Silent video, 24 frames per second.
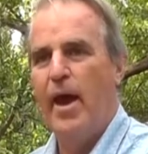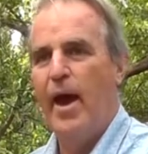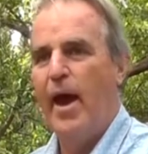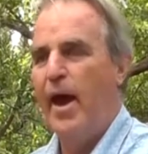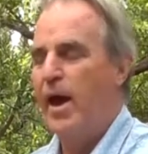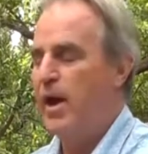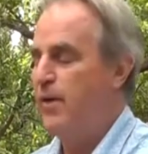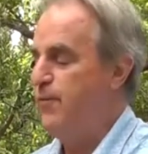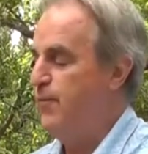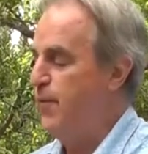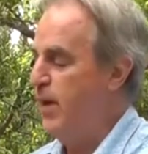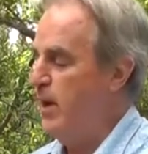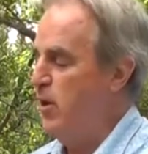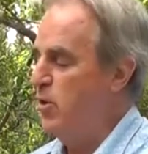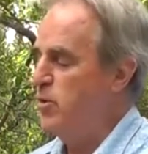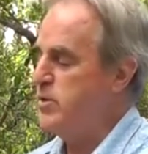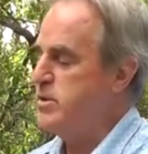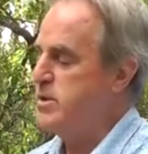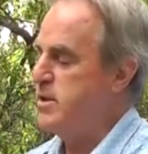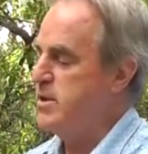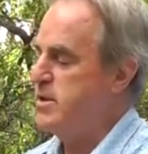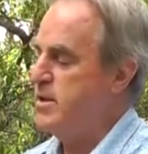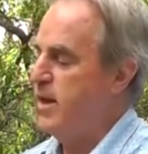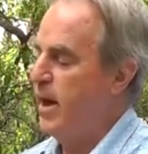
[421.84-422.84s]
And if we
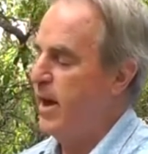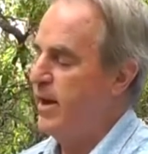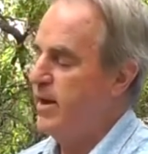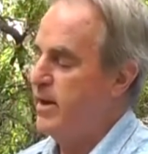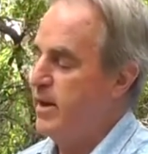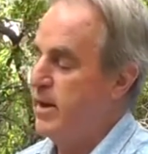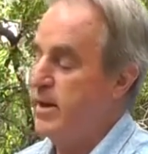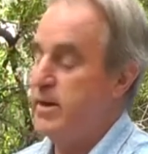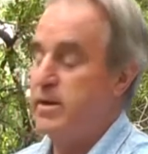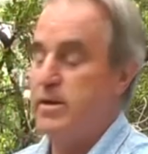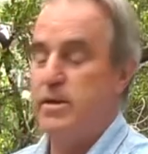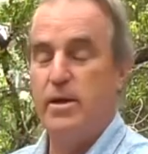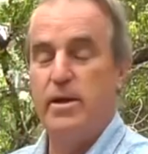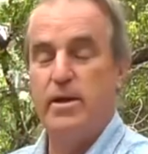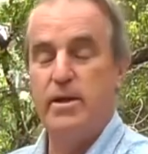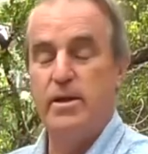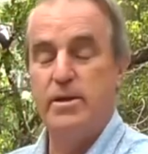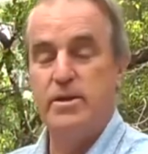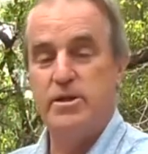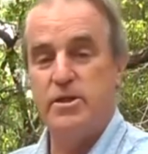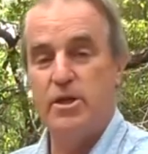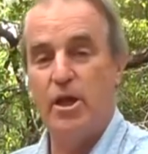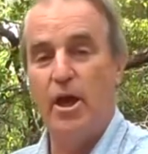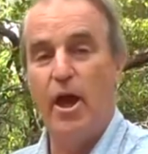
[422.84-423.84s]
looked at that in
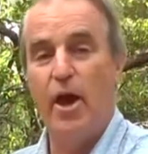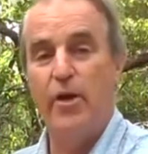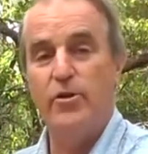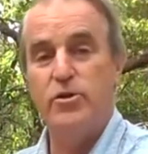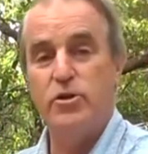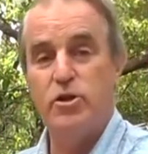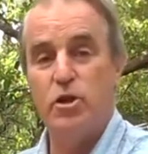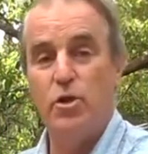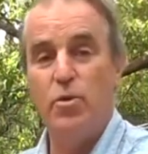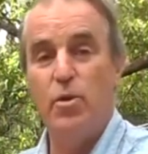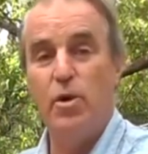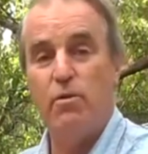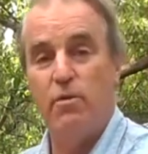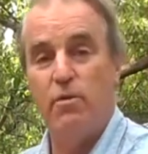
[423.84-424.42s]
CO2